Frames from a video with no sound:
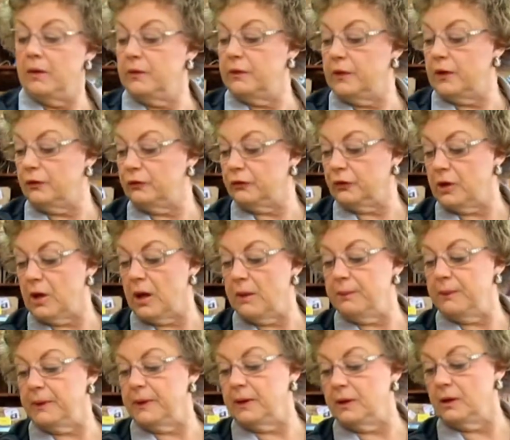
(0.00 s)
There's a
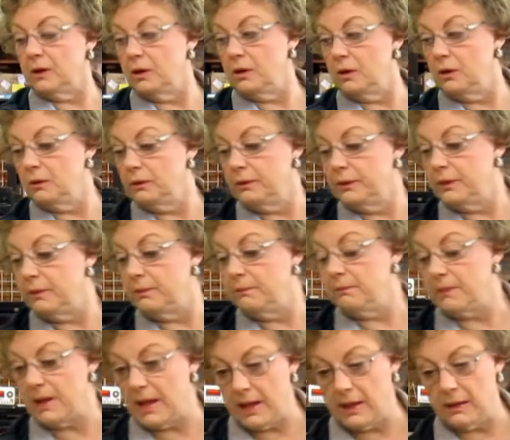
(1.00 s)
company called
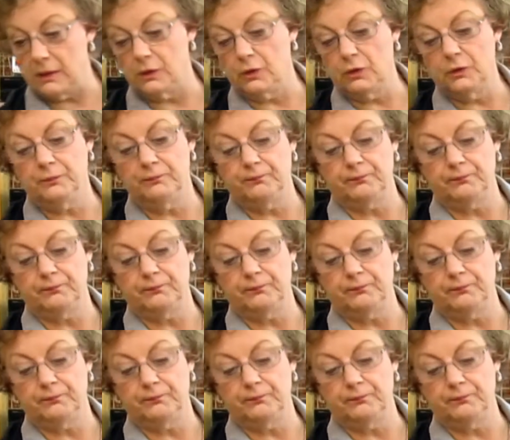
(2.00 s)
Myler,